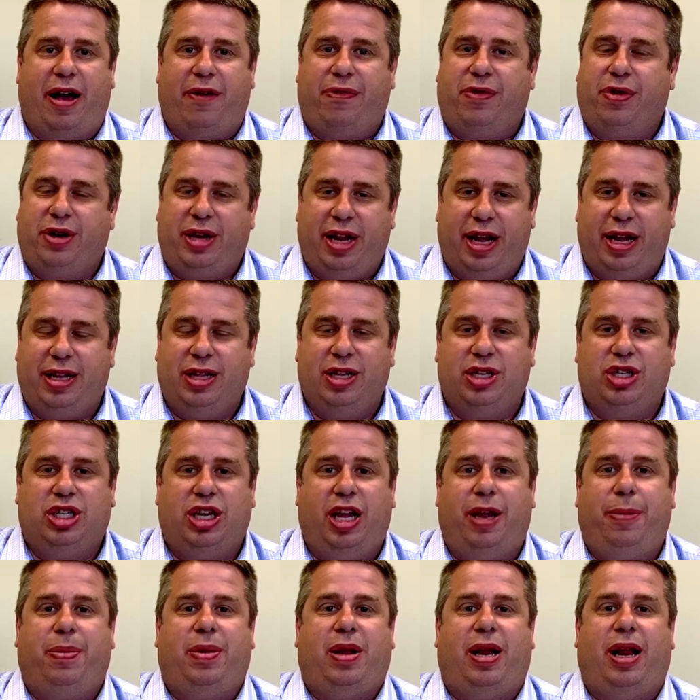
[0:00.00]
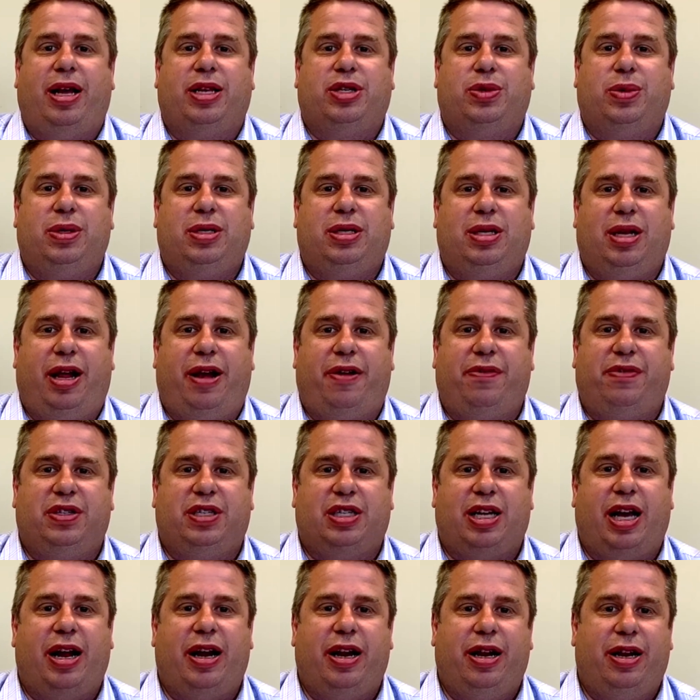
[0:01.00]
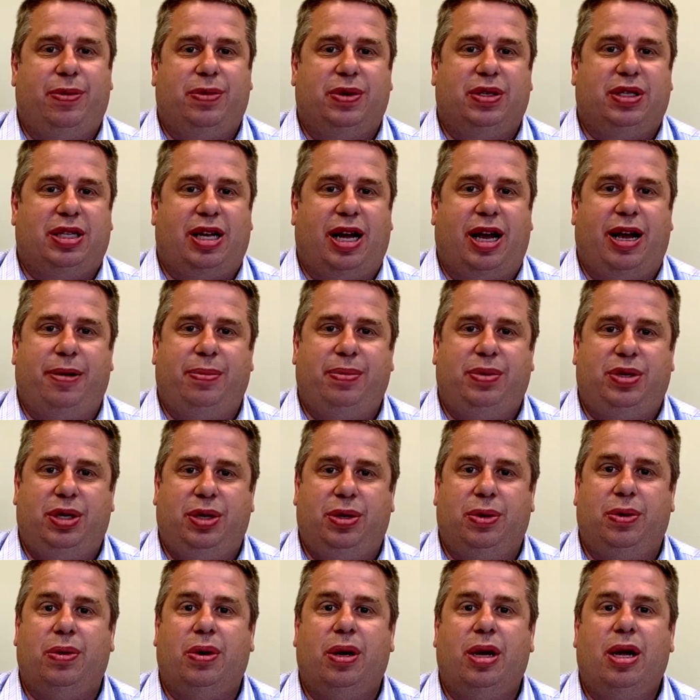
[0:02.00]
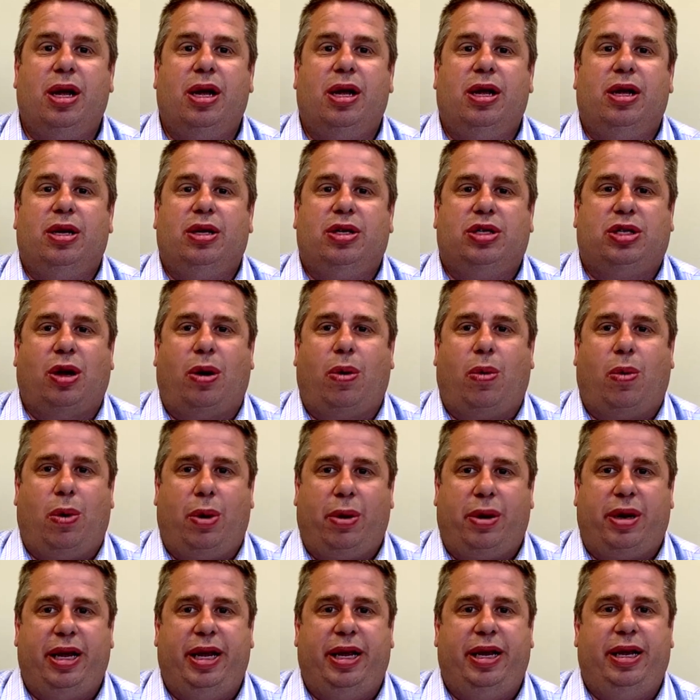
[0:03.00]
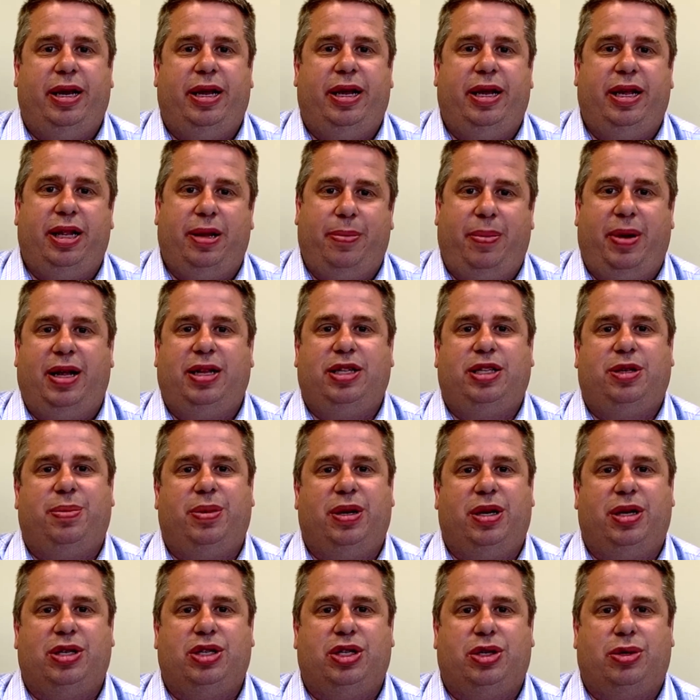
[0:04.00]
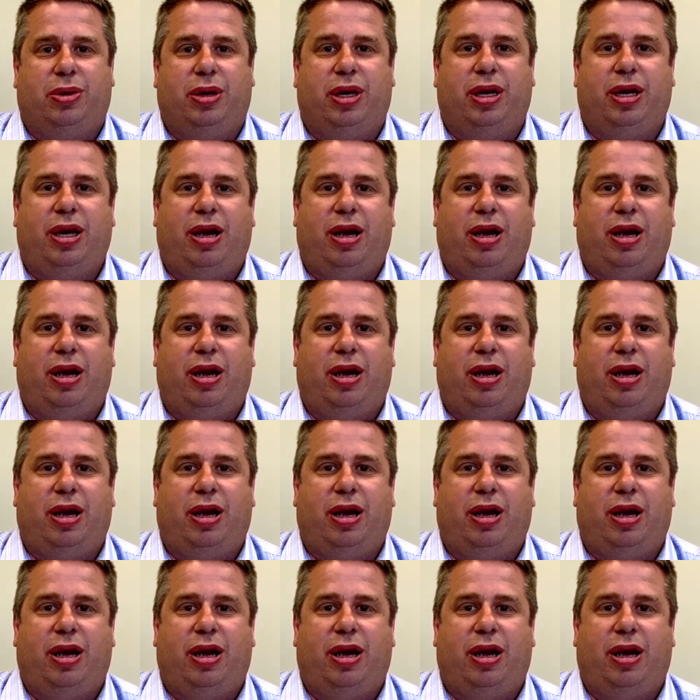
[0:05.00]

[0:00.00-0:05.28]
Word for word: After taking the shape class recently, I decided it was time to start working in the men's ministry.